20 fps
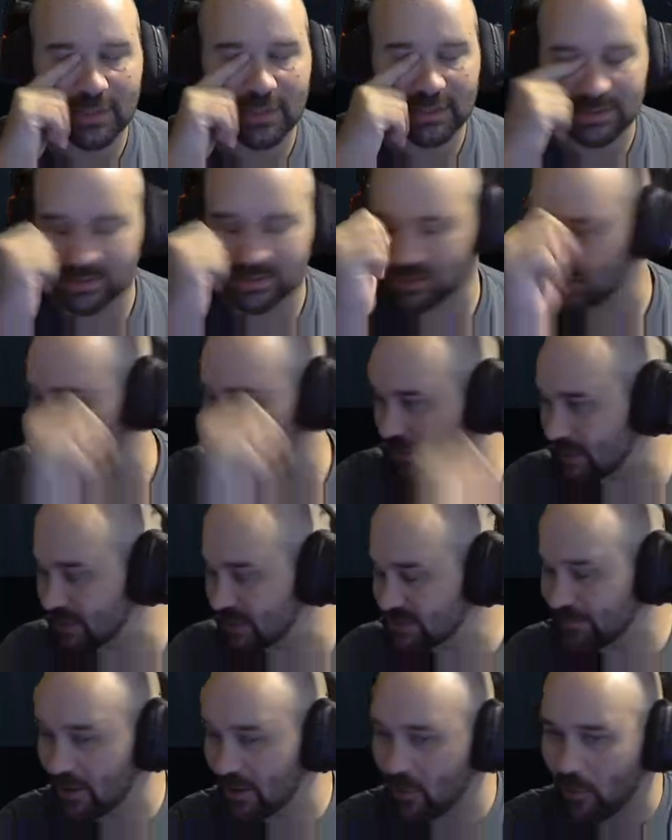So it
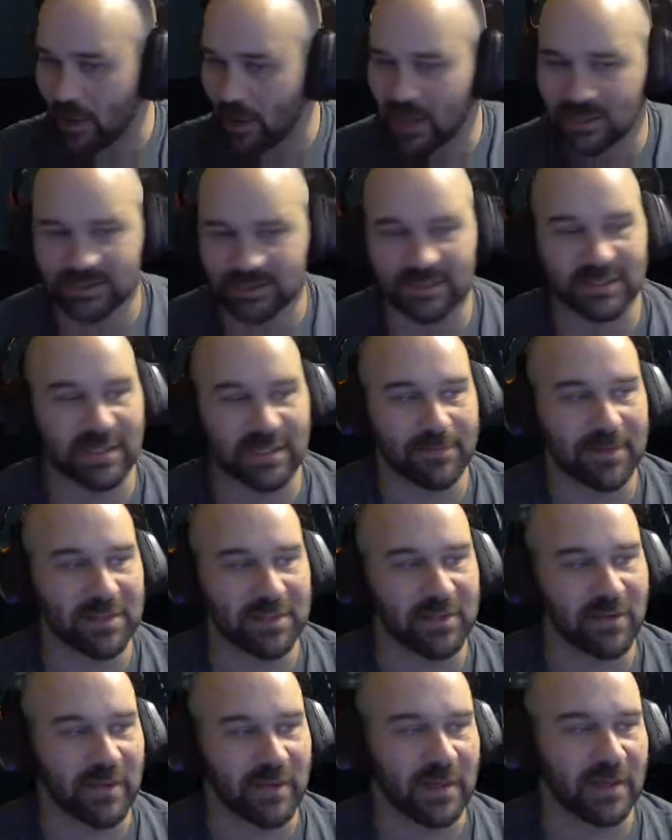has been a while since I've been
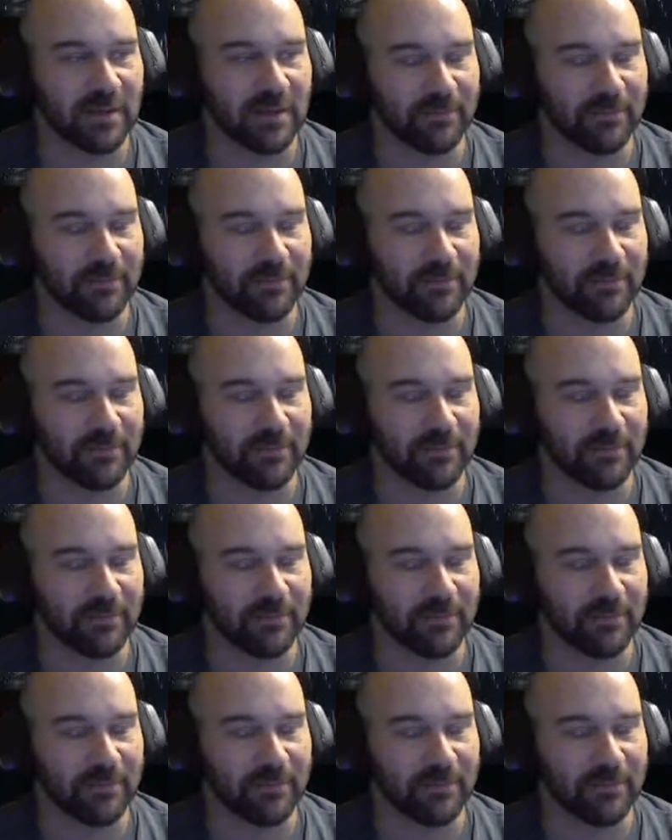doing